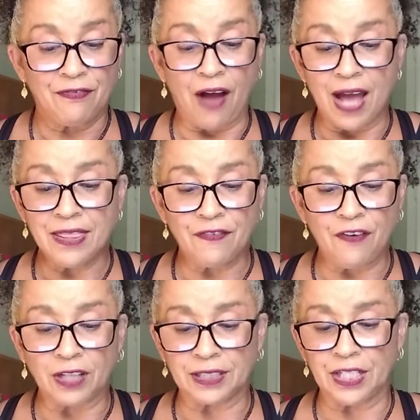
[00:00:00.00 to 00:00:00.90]
Find the
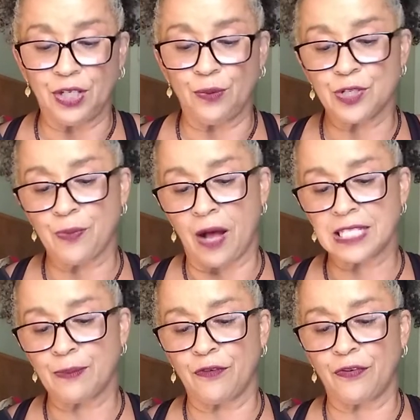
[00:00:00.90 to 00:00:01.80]
fault in you
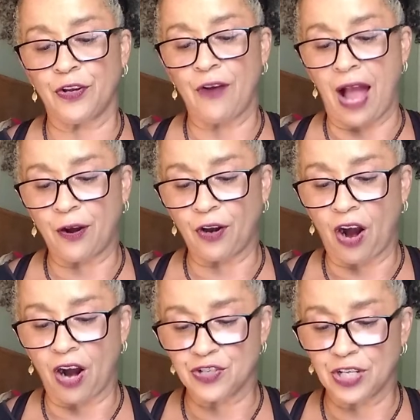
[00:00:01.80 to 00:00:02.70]
responsible for your outer
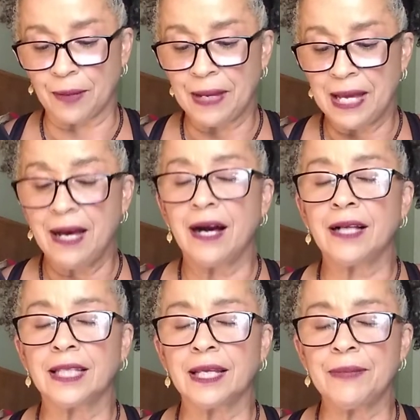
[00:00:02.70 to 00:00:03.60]
hardship.
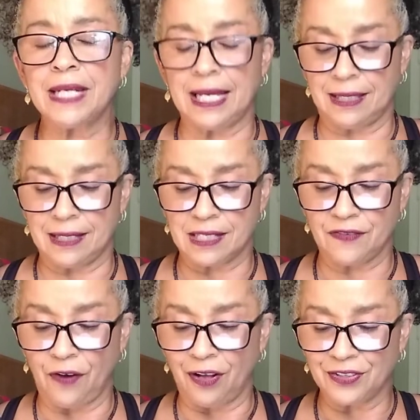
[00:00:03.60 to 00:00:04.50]
Eliminate
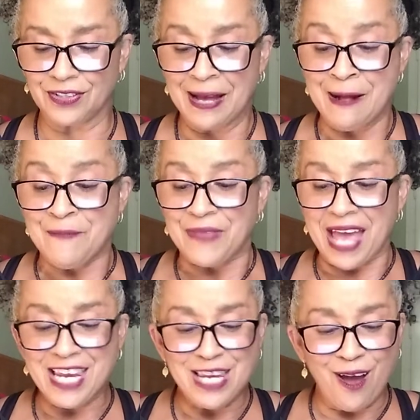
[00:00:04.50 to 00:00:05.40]
this fault.
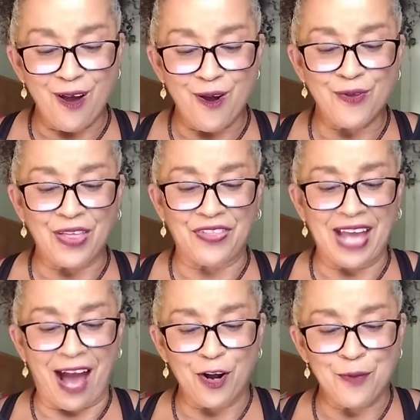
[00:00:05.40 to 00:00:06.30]
And know that
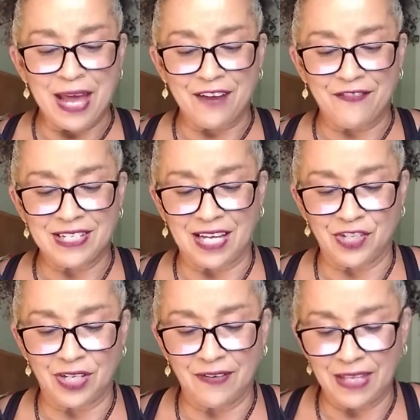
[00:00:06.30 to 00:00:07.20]
the outer
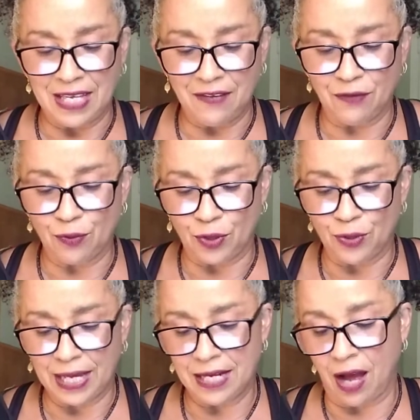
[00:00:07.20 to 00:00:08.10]
manifestation of the evil
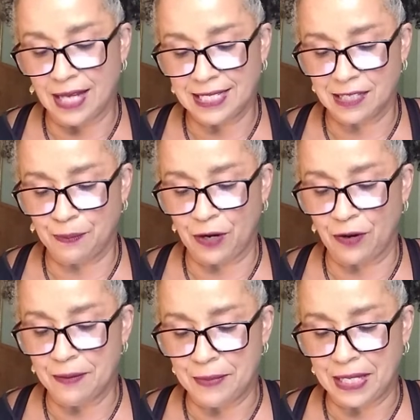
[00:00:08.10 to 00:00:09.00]
root cannot
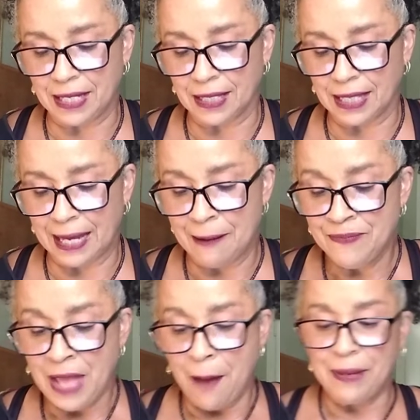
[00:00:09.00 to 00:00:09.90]
disappear immediately,
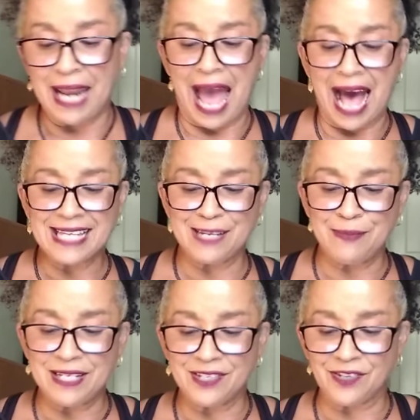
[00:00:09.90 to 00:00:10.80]
but has to
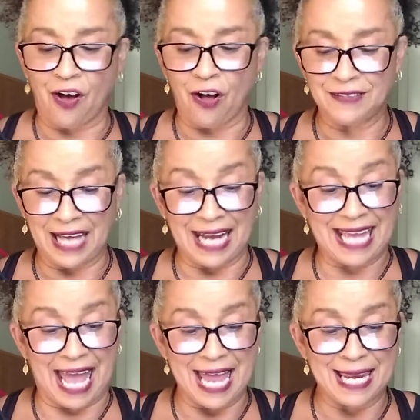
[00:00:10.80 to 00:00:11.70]
be dissolved
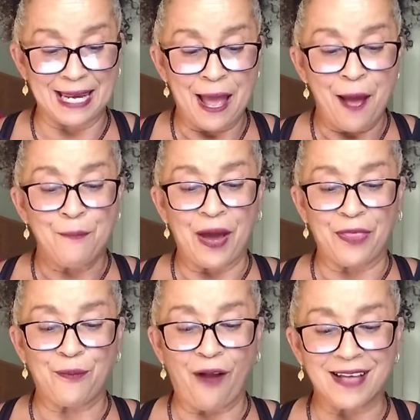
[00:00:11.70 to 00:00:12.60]
again by
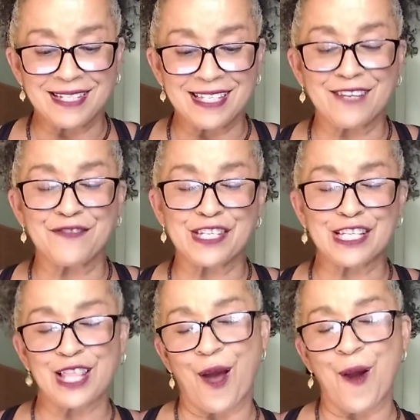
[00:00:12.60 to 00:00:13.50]
the process of
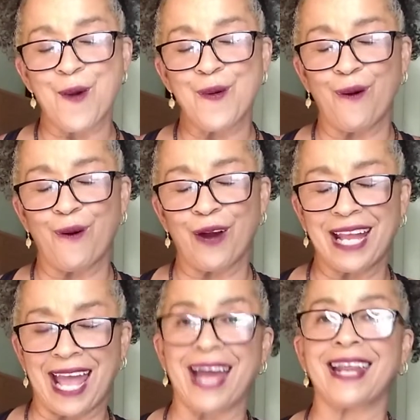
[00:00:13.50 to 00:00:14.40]
slow,
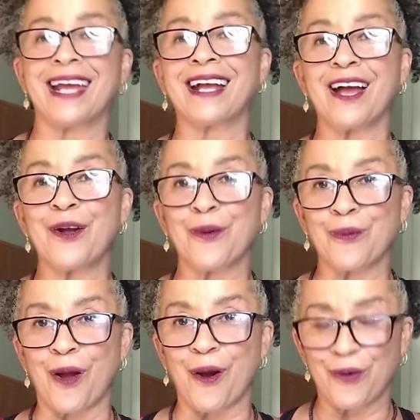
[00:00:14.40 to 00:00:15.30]
organic
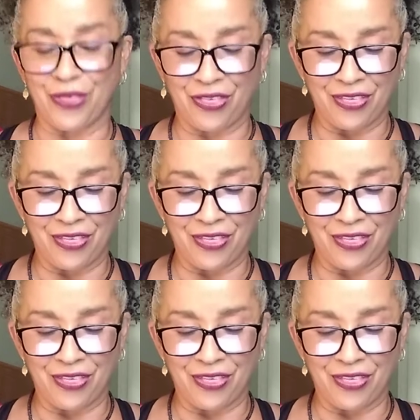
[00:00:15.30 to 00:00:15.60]
growth.